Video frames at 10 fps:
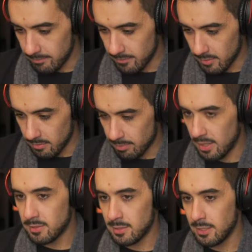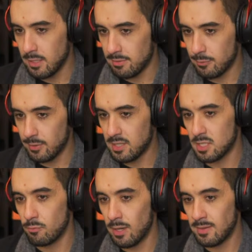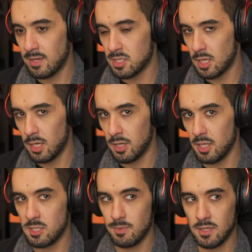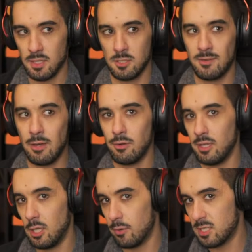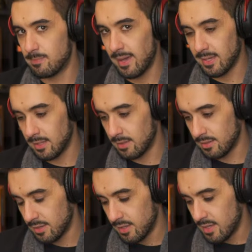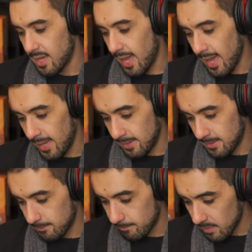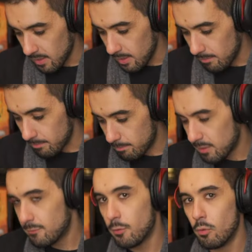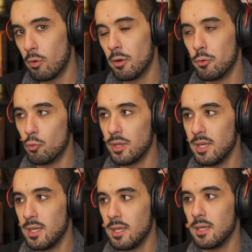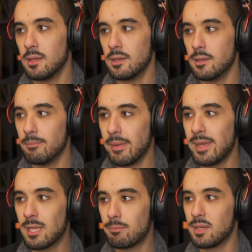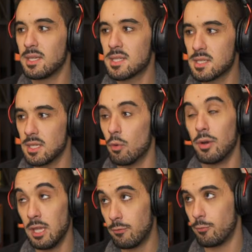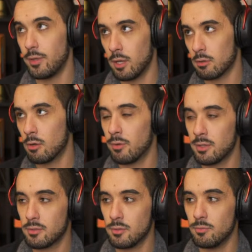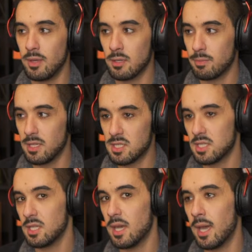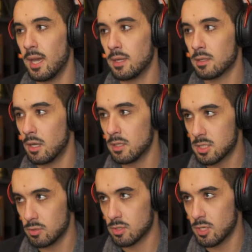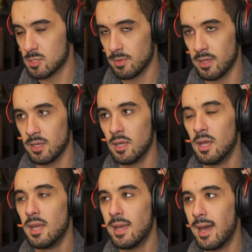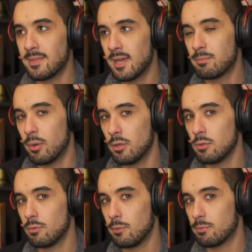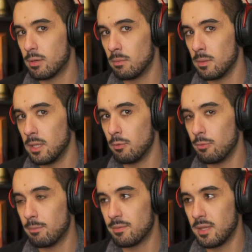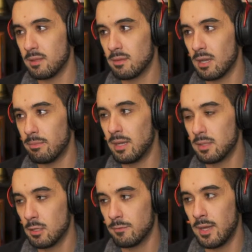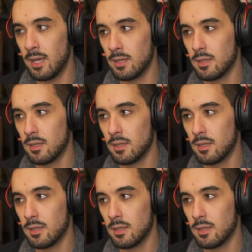bluntly, the reason why that is hard is because of our EOS backend. And before we make PC, or if we are going to make PC and consoles crossplay, at that point we would probably rip the entire bandit off and